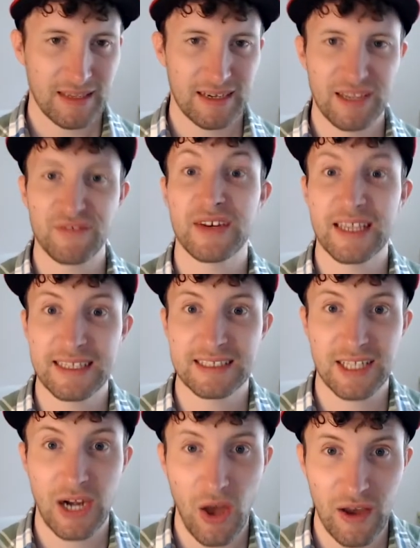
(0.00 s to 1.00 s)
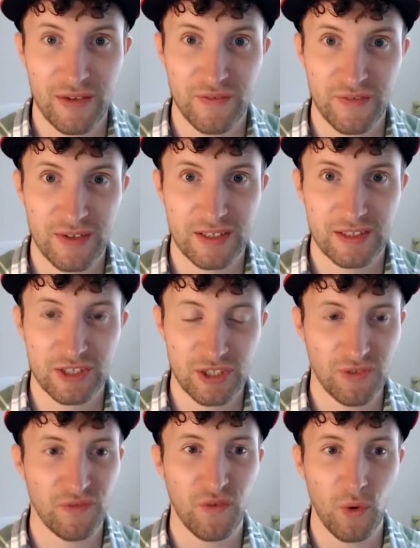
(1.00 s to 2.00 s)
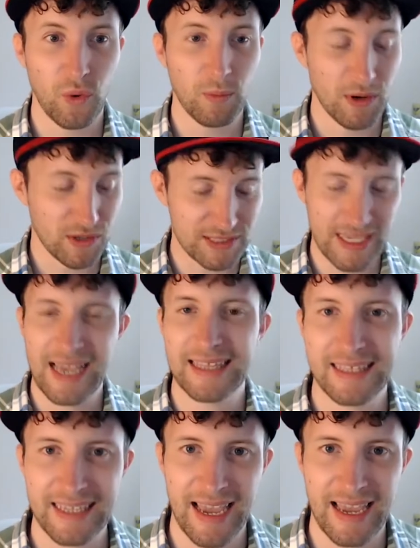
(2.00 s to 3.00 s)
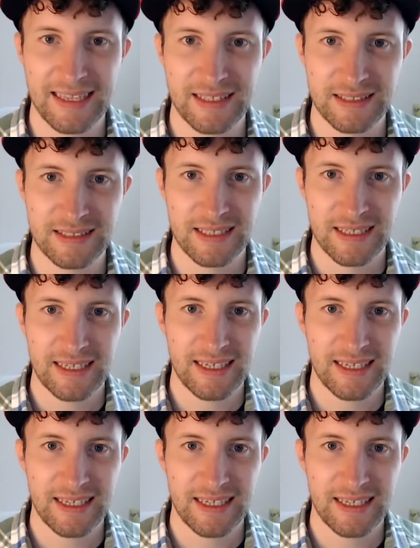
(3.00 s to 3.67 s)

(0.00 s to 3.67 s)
living his life to the full, because at the end,